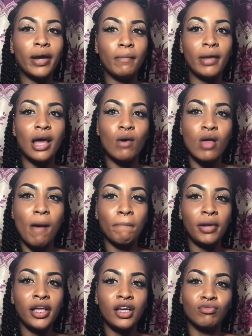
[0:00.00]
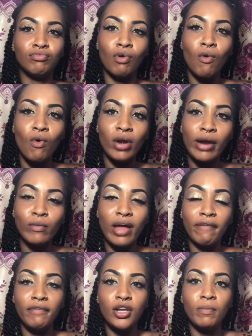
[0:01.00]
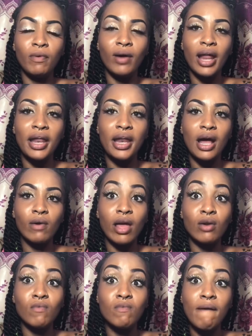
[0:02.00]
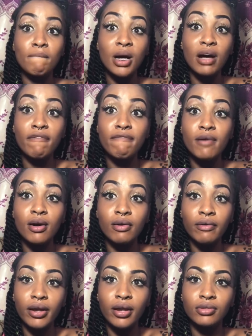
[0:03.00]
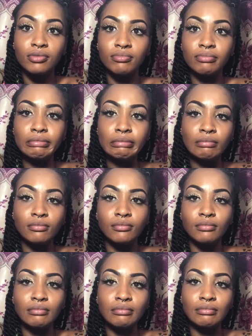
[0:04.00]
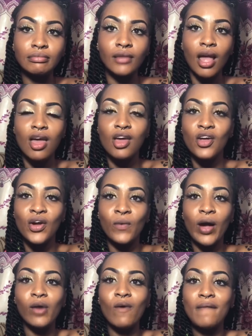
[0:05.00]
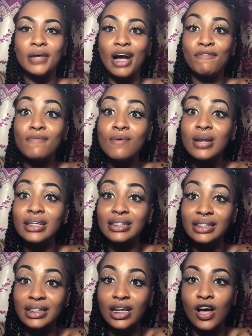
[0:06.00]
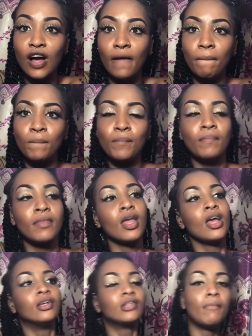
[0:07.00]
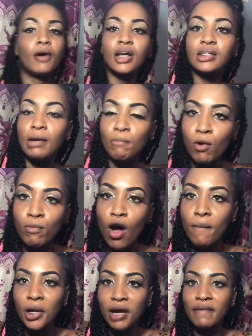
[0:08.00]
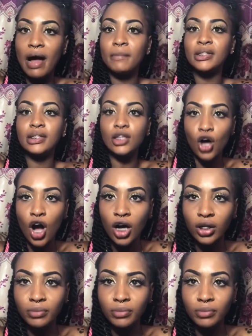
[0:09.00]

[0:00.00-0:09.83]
bed and we are play around and we are feel up with one another and we are the one bag of fuckery. We are the one bag of foolishness, you know. So I'm going to say, boom, now I love and I sit down.